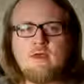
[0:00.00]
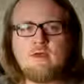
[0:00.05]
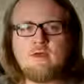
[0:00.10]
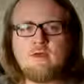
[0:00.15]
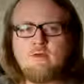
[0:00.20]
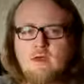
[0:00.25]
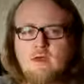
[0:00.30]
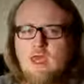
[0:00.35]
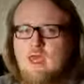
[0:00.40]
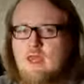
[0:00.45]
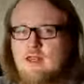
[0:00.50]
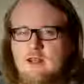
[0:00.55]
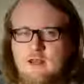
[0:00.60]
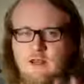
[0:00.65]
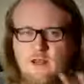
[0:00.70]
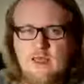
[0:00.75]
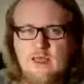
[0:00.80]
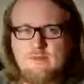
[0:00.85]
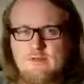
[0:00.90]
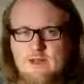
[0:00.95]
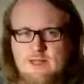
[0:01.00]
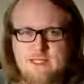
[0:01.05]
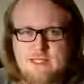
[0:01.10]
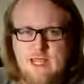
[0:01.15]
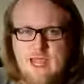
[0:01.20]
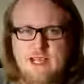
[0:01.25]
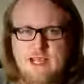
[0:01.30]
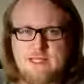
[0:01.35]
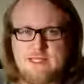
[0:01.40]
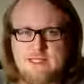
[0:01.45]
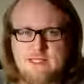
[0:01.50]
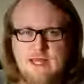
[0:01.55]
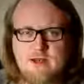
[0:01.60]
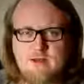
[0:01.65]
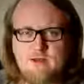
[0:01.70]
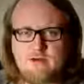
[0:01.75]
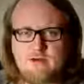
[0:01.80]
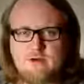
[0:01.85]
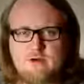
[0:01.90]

You can't claim that it's accidental.